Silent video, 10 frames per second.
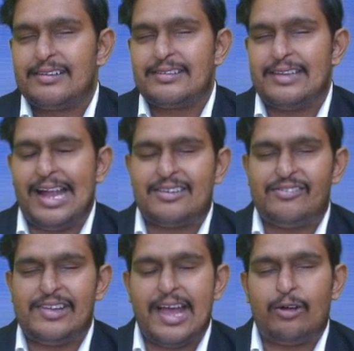That
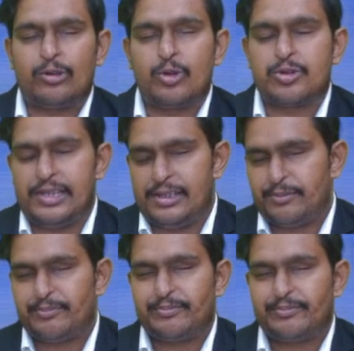we have to see.
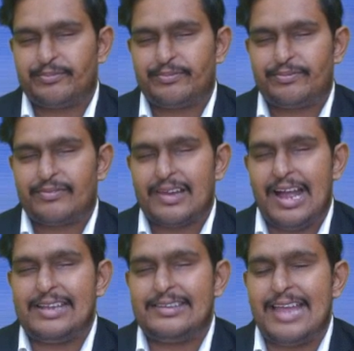
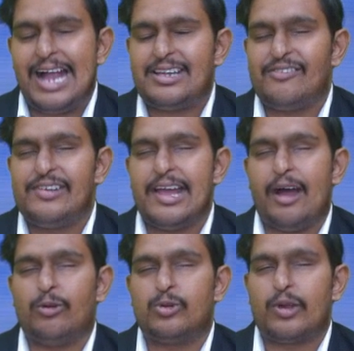And that we
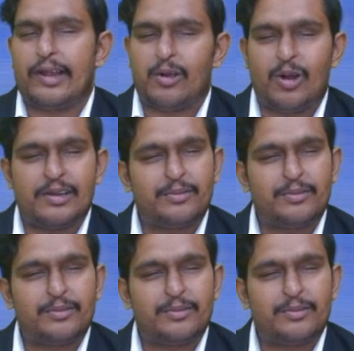have to record.